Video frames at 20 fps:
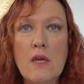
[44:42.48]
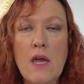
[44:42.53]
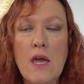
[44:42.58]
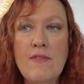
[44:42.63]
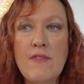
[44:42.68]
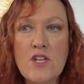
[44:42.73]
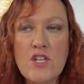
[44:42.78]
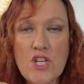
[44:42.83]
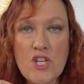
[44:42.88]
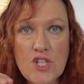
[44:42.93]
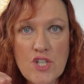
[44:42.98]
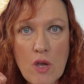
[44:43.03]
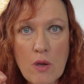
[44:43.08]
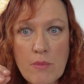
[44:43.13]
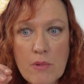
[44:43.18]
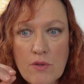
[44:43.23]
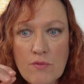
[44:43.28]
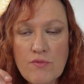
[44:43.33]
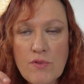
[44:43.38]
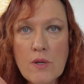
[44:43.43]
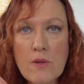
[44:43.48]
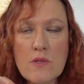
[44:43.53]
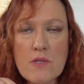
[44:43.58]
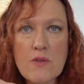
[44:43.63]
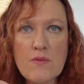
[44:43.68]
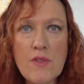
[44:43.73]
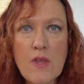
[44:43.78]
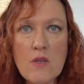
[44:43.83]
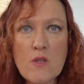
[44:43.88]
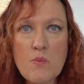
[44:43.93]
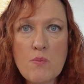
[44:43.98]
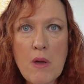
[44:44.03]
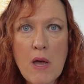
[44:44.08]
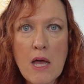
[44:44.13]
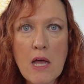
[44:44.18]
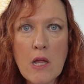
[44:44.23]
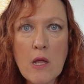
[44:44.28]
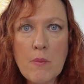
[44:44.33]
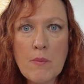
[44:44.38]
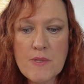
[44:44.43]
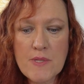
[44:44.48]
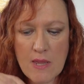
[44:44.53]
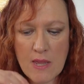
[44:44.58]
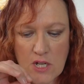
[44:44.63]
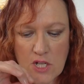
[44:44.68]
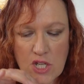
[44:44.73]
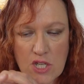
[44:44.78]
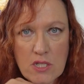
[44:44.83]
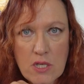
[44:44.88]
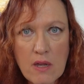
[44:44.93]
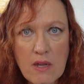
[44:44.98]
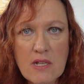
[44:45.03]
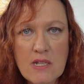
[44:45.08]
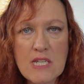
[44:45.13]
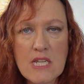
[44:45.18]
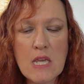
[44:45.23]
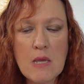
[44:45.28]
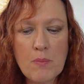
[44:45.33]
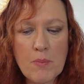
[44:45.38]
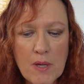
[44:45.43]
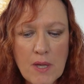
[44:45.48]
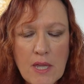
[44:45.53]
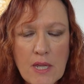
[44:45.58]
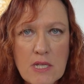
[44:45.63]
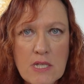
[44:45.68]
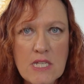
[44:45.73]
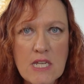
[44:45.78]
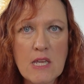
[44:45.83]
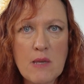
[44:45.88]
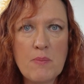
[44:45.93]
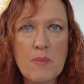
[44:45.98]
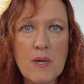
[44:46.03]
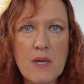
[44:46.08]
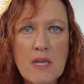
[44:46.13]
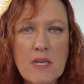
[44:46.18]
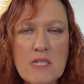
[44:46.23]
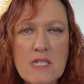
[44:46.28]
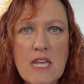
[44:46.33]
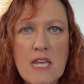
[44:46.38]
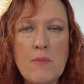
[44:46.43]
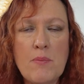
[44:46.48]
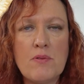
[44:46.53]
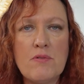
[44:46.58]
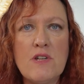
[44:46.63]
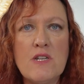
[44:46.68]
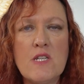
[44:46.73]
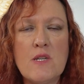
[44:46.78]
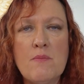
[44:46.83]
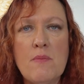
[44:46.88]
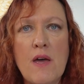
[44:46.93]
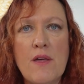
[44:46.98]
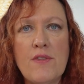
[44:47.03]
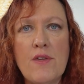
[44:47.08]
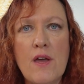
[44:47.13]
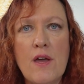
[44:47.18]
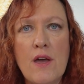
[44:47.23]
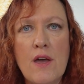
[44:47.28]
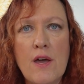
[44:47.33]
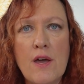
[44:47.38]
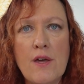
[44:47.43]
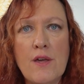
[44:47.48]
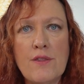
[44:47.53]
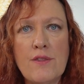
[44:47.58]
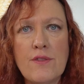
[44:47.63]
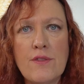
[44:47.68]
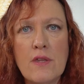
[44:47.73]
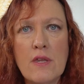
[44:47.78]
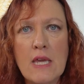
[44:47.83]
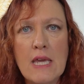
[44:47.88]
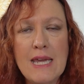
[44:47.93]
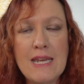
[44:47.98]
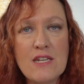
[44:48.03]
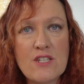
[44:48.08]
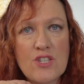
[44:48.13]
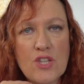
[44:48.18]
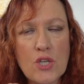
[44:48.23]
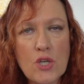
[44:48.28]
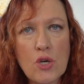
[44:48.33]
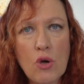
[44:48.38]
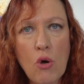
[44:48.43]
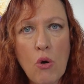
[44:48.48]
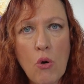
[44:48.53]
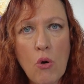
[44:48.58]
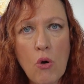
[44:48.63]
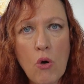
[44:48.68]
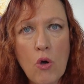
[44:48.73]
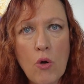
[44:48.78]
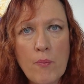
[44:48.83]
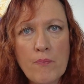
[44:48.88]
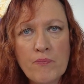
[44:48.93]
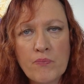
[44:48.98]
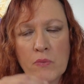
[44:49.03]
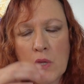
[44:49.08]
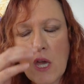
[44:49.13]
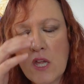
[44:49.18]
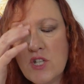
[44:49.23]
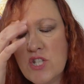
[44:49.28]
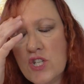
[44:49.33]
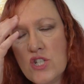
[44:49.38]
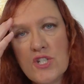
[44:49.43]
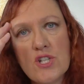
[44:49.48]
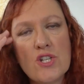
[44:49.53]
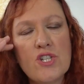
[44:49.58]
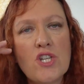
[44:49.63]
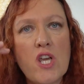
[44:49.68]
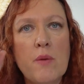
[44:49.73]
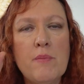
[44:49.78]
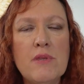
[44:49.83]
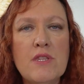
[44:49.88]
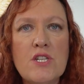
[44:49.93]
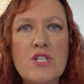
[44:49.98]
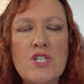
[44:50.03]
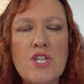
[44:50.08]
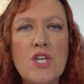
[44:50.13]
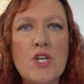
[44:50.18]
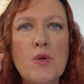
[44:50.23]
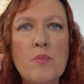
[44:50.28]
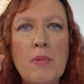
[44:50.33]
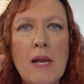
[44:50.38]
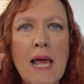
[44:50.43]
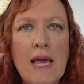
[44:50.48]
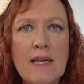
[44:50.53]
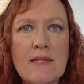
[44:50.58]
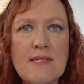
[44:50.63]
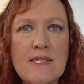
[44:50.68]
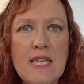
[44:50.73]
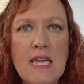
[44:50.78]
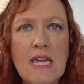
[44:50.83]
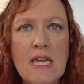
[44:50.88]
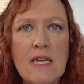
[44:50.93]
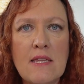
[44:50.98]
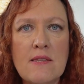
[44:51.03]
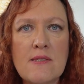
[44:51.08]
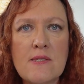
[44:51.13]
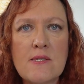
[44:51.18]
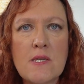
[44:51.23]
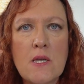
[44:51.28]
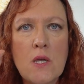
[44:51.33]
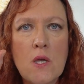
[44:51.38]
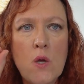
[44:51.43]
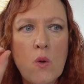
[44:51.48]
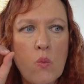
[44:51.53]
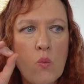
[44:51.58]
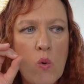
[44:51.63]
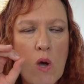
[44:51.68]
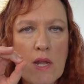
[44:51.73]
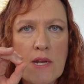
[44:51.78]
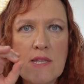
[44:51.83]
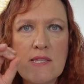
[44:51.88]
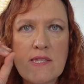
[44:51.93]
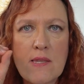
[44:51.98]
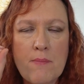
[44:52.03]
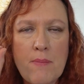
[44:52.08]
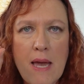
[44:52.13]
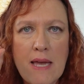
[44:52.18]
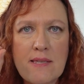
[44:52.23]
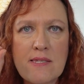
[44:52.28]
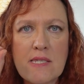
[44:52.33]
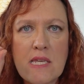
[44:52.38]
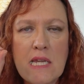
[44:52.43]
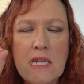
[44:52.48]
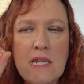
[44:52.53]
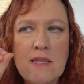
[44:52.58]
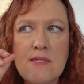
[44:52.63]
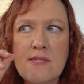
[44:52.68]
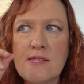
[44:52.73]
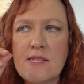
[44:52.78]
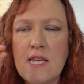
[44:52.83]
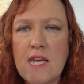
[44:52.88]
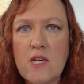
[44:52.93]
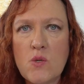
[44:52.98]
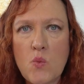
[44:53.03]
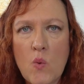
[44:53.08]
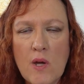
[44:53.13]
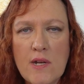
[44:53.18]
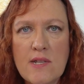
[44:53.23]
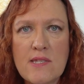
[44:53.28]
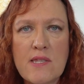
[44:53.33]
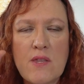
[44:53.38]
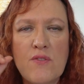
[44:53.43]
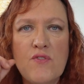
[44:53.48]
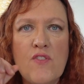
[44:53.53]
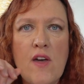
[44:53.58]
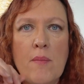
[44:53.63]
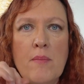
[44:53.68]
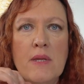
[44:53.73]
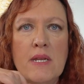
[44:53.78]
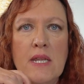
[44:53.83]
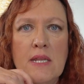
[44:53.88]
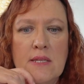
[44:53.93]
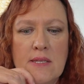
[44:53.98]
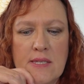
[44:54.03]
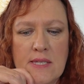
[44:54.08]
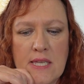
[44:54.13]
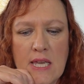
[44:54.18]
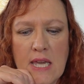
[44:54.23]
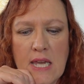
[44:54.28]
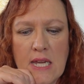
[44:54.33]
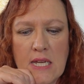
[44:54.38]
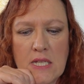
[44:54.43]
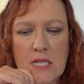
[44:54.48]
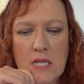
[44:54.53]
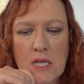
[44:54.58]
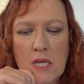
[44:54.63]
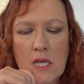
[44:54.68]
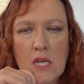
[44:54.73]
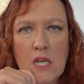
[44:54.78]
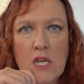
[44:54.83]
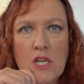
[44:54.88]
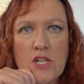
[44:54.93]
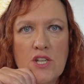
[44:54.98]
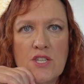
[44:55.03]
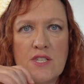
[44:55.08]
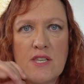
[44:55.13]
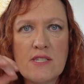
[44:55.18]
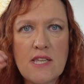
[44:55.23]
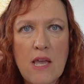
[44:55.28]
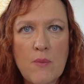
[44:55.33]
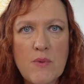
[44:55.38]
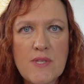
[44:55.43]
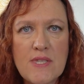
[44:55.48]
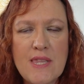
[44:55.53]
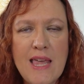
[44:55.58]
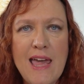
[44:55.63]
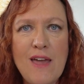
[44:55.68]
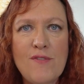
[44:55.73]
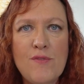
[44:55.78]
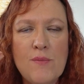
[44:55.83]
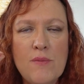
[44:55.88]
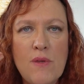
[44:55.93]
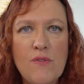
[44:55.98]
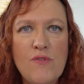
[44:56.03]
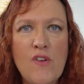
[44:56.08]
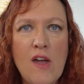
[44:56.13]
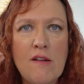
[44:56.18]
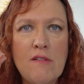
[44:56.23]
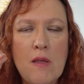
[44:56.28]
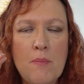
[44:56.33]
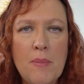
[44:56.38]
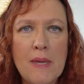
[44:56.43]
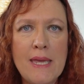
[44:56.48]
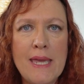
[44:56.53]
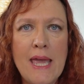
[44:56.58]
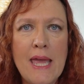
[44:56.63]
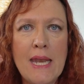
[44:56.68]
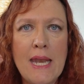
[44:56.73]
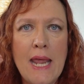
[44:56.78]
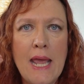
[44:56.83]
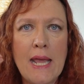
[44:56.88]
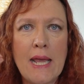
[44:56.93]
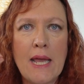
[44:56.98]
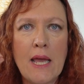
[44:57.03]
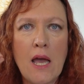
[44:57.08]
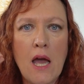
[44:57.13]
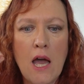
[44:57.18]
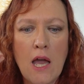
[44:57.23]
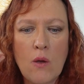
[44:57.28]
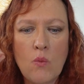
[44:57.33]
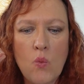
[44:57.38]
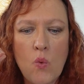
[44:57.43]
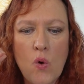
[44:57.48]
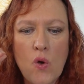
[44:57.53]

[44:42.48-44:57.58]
And then she's showing me the roots of those bulbs. And then she's going deeper and deeper and deeper into Mother Earth, into the core. And she's just shown me the two black seeds. One is the masculine seed, one is the feminine seed. She says, I was there from the very beginning. I